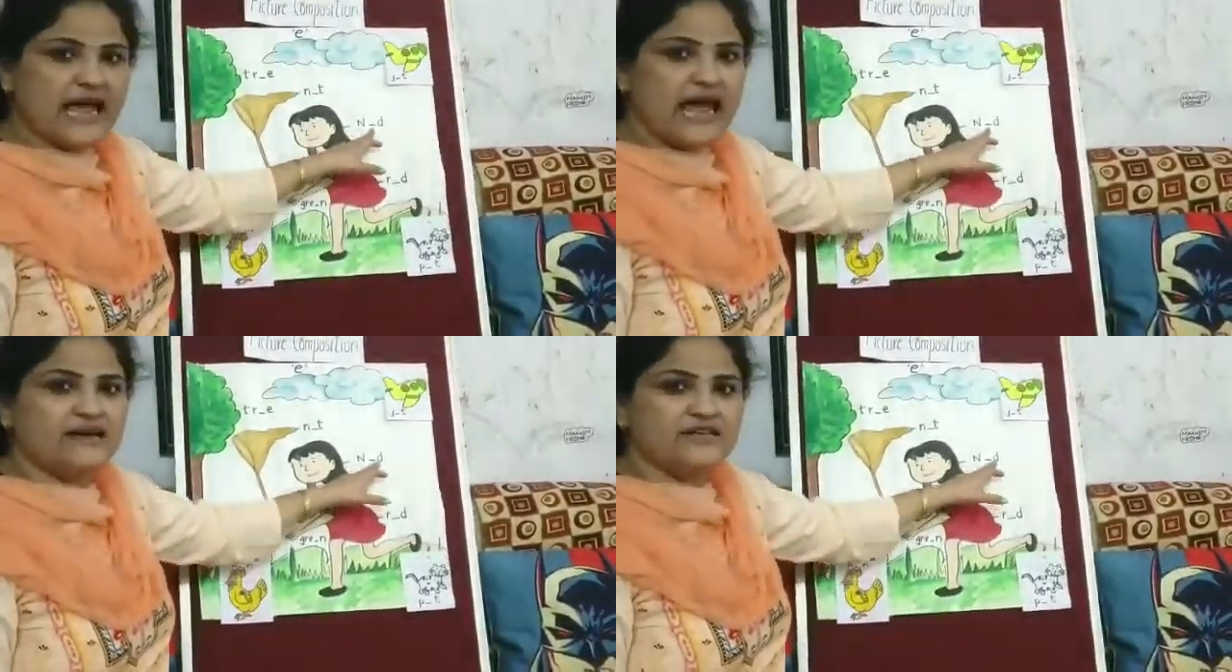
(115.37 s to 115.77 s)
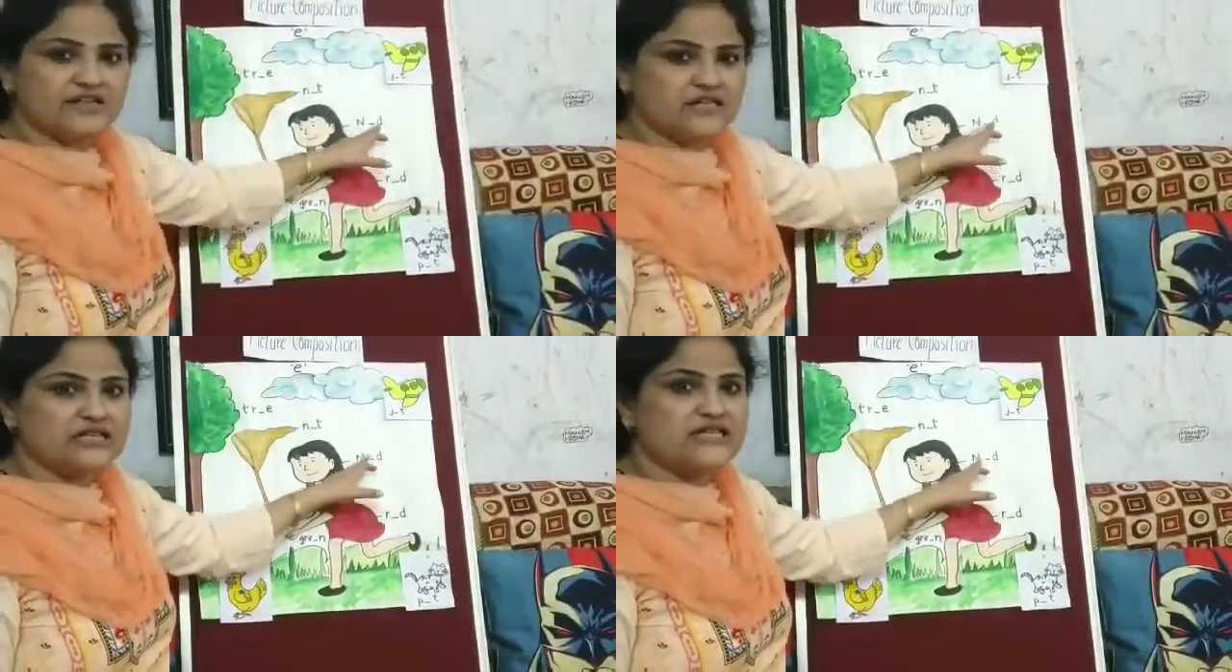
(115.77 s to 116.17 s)

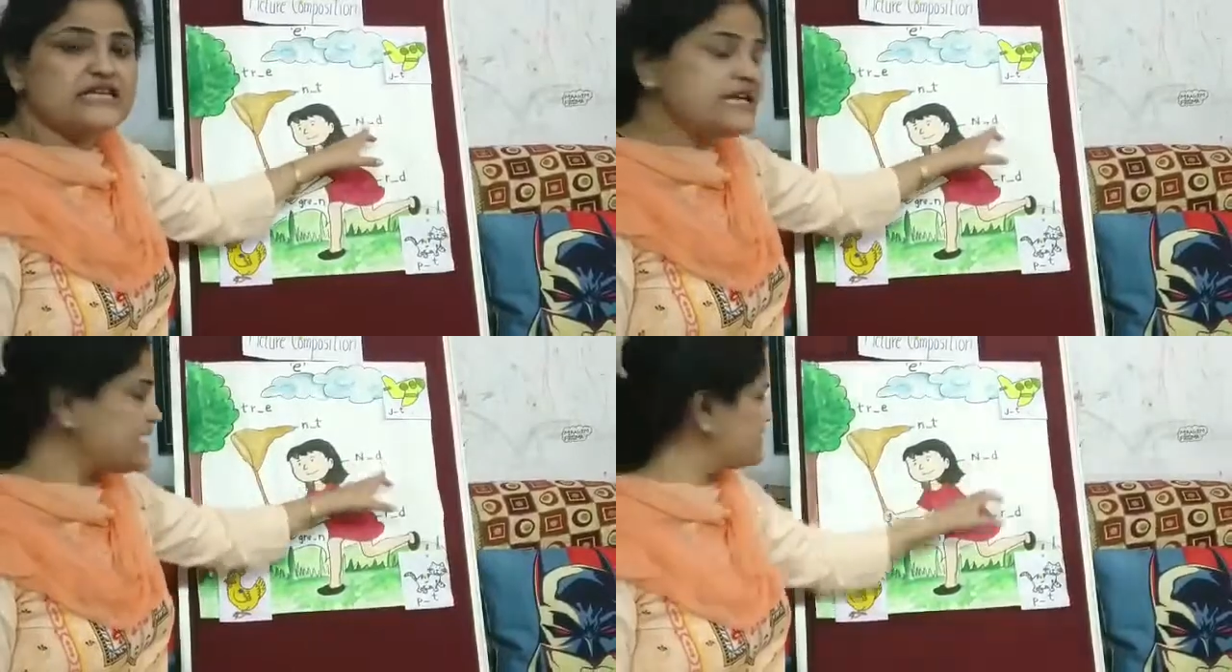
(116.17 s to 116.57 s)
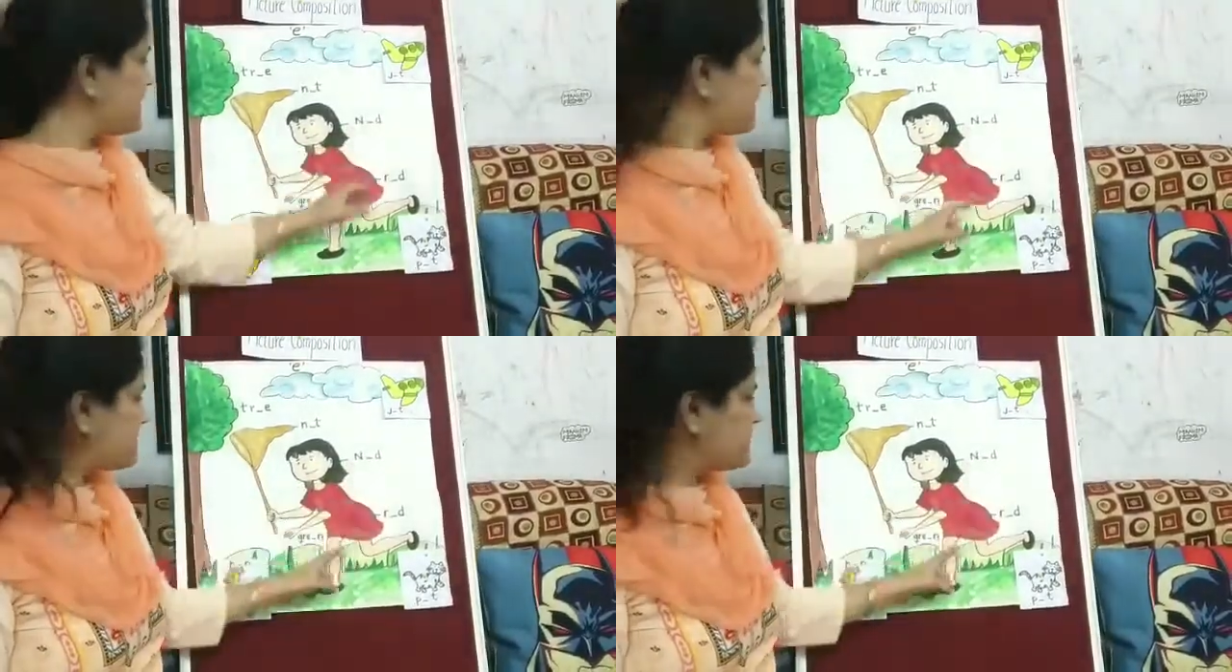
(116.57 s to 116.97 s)

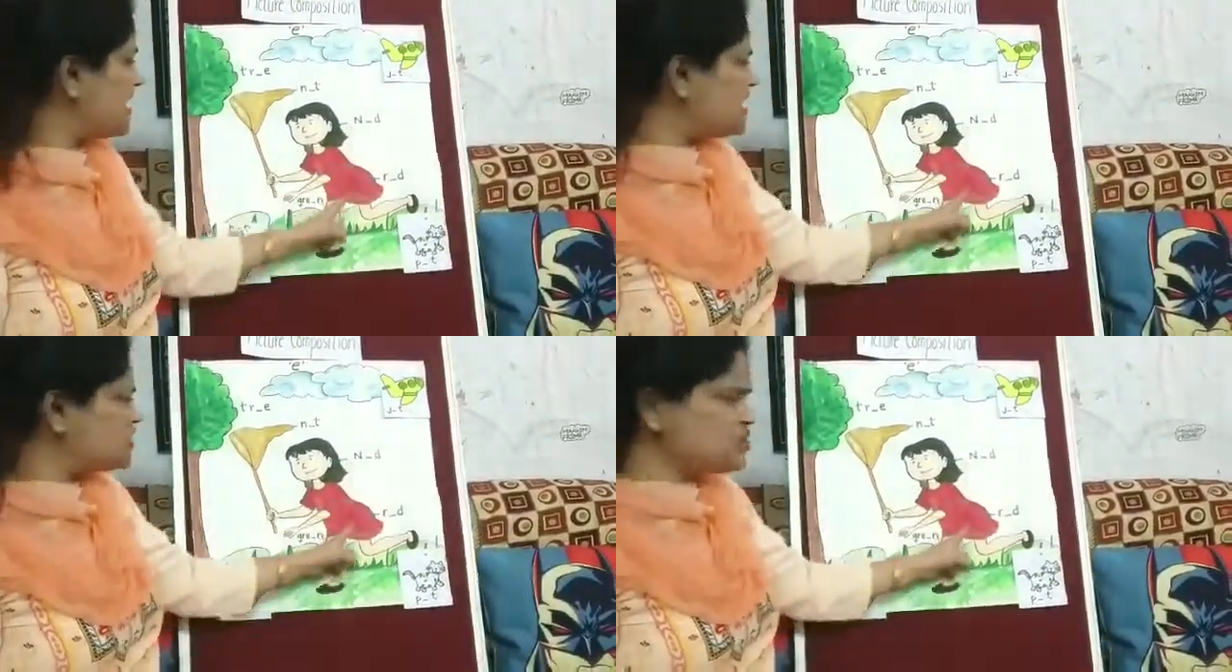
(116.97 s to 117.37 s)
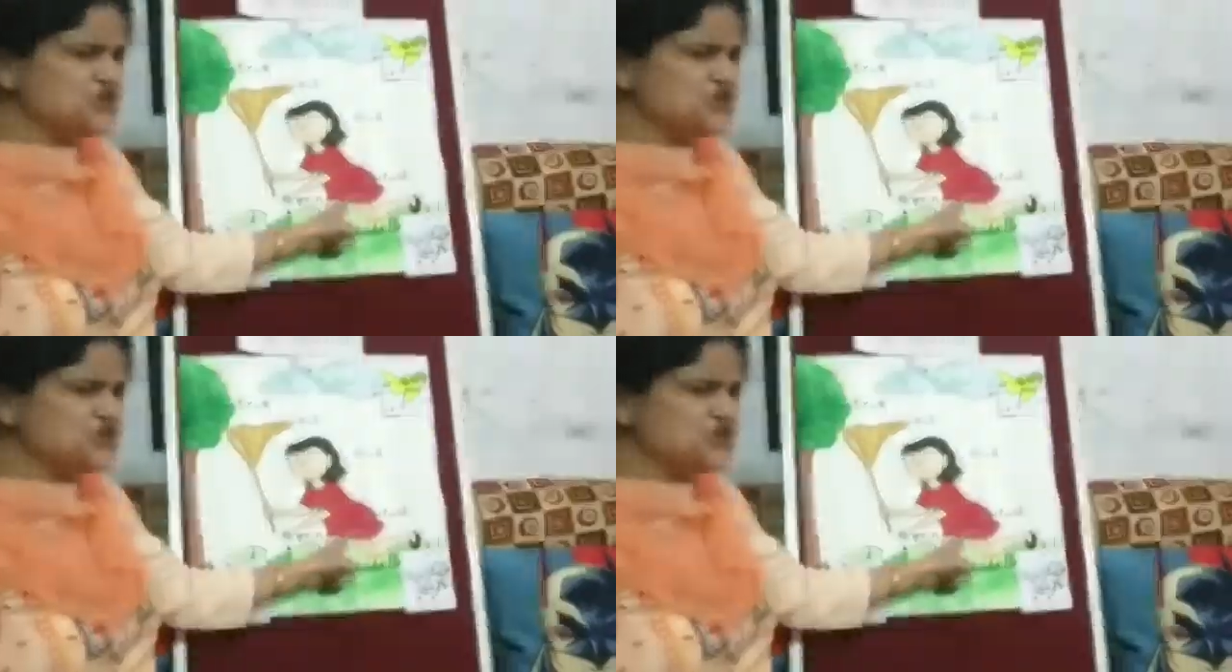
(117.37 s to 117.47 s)
Ned.